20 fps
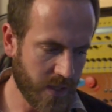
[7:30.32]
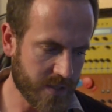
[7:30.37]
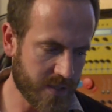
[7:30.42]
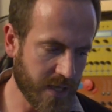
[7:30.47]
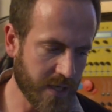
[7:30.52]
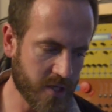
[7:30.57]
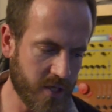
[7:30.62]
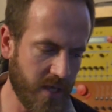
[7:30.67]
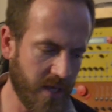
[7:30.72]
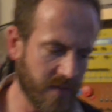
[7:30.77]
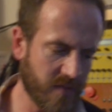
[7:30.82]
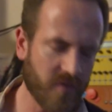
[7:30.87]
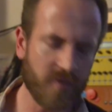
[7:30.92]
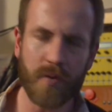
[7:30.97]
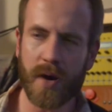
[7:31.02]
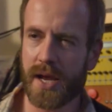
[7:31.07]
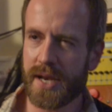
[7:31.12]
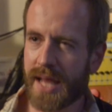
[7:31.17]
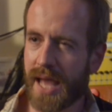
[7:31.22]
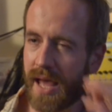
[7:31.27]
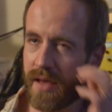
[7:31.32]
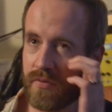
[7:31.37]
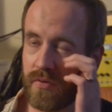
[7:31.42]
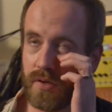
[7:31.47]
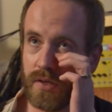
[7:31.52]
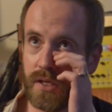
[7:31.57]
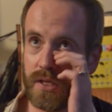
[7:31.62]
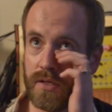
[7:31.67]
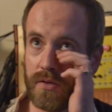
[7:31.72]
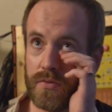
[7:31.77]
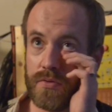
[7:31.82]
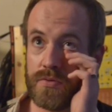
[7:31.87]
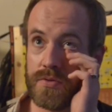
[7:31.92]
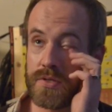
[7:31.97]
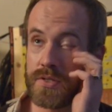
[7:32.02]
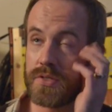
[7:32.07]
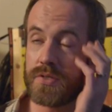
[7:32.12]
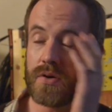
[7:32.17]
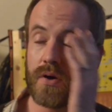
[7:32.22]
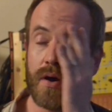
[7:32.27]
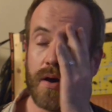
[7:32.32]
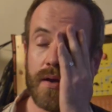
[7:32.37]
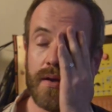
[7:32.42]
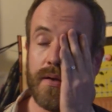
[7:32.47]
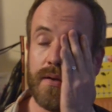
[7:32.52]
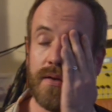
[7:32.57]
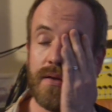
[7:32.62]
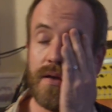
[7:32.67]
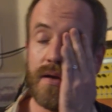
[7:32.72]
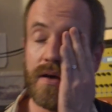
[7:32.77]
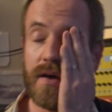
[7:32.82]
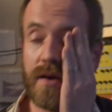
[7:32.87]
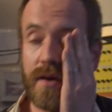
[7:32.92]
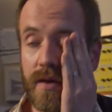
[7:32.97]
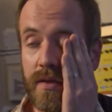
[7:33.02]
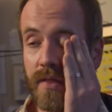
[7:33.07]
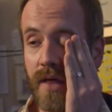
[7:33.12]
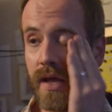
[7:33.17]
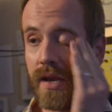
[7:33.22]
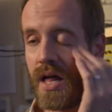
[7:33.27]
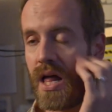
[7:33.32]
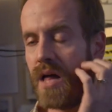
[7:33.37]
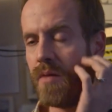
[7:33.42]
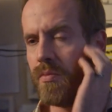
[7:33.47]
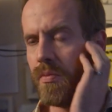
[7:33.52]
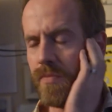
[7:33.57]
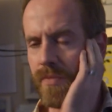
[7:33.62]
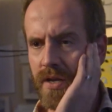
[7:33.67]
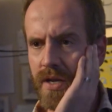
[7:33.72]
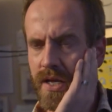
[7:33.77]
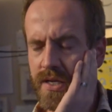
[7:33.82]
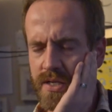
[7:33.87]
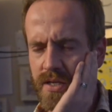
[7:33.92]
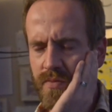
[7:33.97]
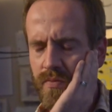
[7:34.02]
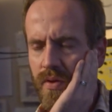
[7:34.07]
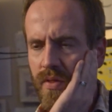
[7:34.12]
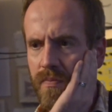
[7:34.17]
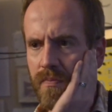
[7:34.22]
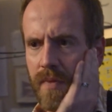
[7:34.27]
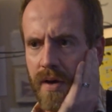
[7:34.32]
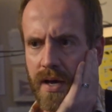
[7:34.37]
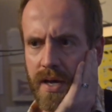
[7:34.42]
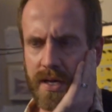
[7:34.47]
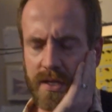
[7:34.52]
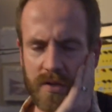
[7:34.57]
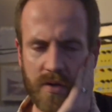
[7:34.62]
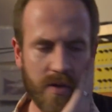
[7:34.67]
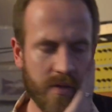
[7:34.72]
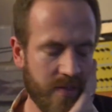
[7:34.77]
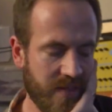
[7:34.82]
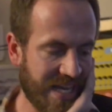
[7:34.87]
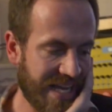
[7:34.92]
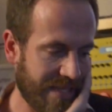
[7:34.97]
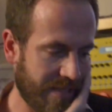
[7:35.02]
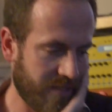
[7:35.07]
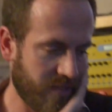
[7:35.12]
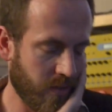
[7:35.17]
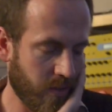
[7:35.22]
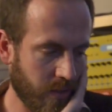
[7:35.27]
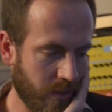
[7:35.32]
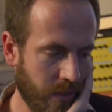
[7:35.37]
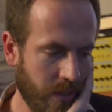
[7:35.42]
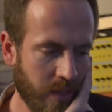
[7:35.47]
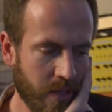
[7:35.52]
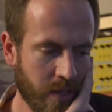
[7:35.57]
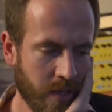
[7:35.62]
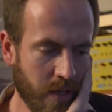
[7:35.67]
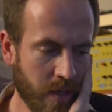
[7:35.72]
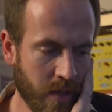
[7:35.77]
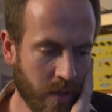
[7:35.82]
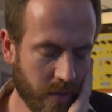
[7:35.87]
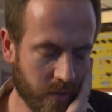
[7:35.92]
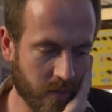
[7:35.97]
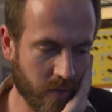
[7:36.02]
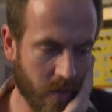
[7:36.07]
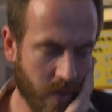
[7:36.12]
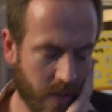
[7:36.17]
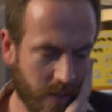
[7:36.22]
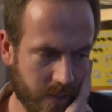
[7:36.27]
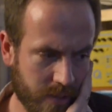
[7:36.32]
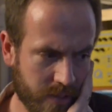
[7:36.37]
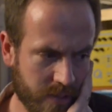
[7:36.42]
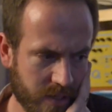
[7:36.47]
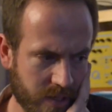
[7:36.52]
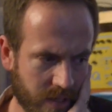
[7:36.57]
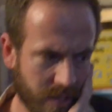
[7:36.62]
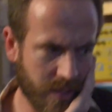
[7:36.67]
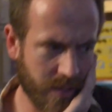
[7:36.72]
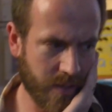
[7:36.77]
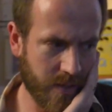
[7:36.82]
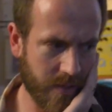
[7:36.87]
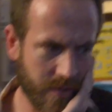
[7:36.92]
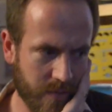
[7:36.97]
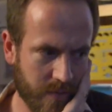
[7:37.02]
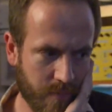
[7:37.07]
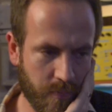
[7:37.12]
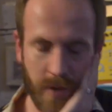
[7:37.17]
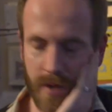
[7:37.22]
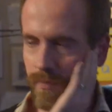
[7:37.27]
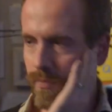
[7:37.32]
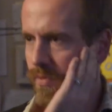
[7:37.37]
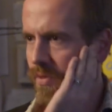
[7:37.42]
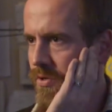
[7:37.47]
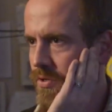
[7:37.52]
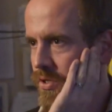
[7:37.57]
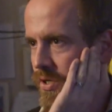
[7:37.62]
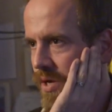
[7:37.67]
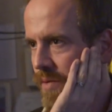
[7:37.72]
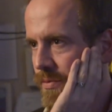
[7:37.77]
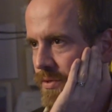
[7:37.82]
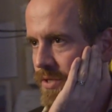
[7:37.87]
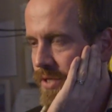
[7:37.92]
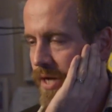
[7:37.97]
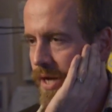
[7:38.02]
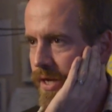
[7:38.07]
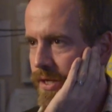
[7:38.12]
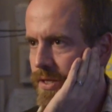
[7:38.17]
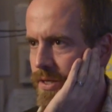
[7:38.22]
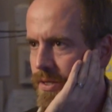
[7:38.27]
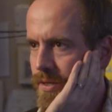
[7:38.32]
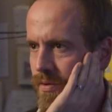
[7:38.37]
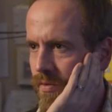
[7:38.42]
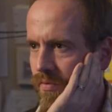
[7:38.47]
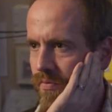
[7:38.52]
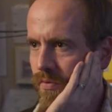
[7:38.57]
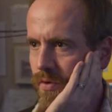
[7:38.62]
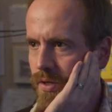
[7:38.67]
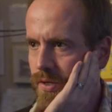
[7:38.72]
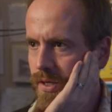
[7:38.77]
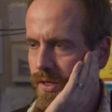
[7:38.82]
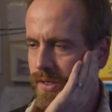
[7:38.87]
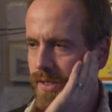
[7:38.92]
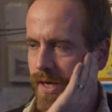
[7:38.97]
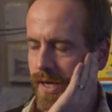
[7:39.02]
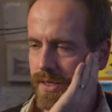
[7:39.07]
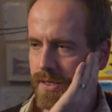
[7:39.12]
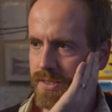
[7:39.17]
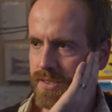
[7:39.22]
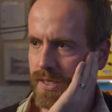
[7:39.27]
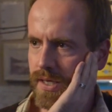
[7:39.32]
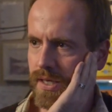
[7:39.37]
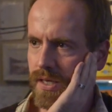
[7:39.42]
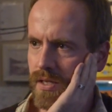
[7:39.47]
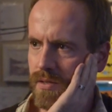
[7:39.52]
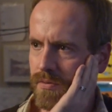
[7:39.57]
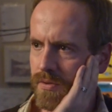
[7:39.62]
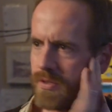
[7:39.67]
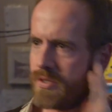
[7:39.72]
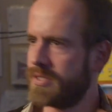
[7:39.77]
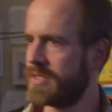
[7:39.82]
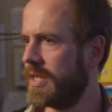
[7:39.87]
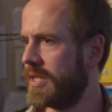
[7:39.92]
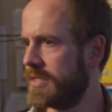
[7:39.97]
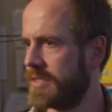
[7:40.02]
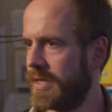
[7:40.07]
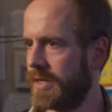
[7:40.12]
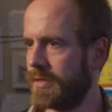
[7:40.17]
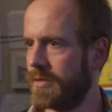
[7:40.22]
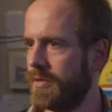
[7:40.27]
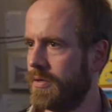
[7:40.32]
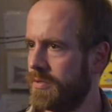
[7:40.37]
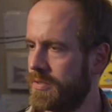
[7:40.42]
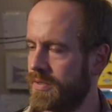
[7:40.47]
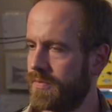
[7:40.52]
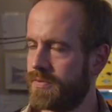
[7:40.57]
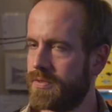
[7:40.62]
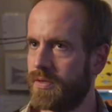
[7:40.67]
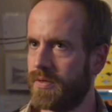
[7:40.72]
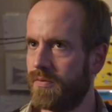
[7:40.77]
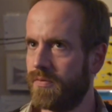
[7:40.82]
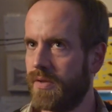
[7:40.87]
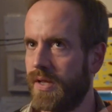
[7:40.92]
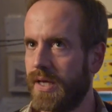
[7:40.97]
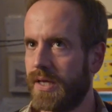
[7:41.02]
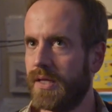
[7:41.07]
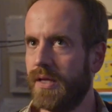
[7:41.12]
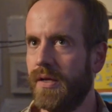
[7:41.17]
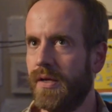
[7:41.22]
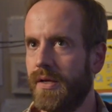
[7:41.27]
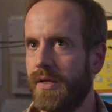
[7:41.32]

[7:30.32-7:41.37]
it's quite heavily used on that album that I did with Mark, on that song called the one with the German title, Das Volk hat keine Seele, because there's like loads of sort of like